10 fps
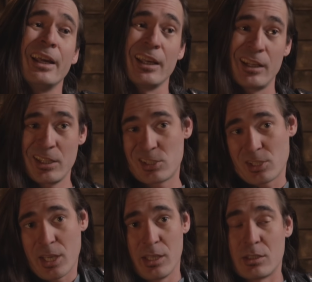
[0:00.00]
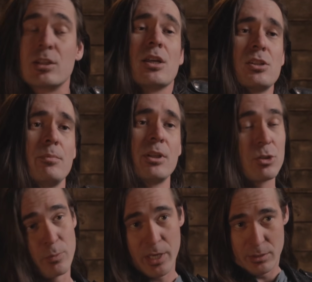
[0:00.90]
It is a
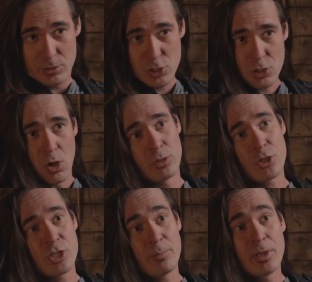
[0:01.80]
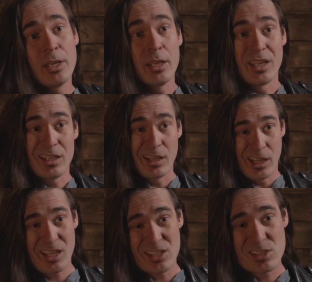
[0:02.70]
testament to my scholarship. It
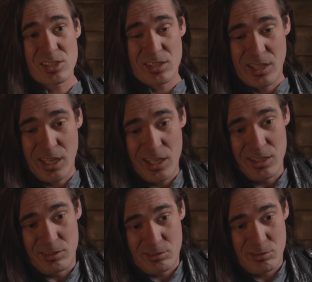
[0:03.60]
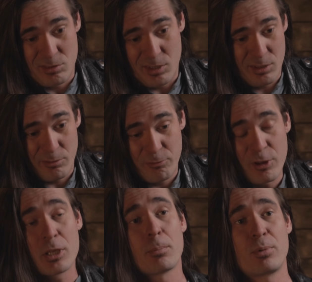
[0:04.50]
is a
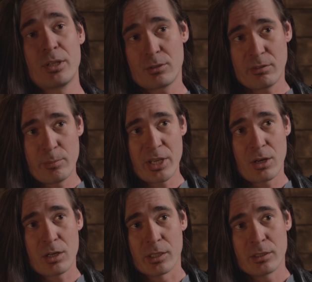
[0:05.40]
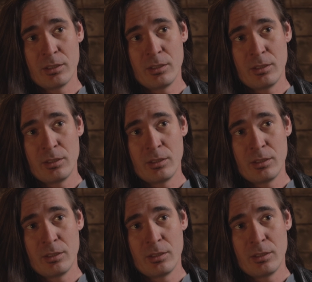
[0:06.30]
fingerprint of my art.